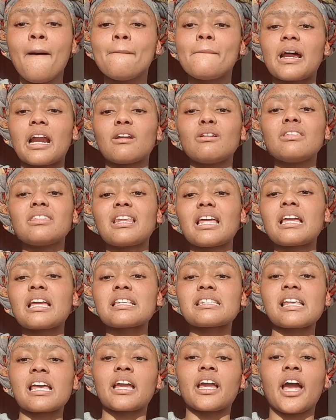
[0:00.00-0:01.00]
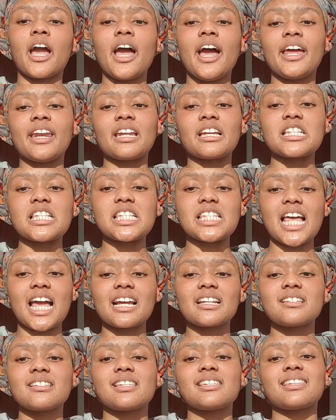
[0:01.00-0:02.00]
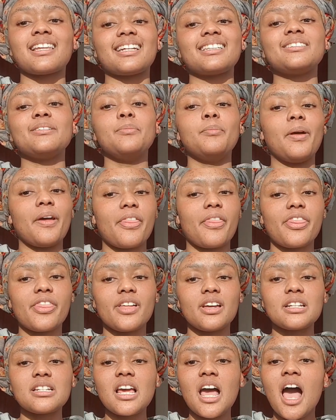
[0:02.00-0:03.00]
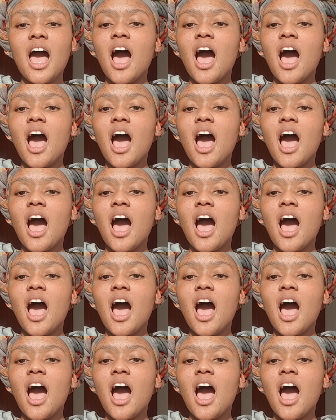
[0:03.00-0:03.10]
But I don't think it's like an exact study method.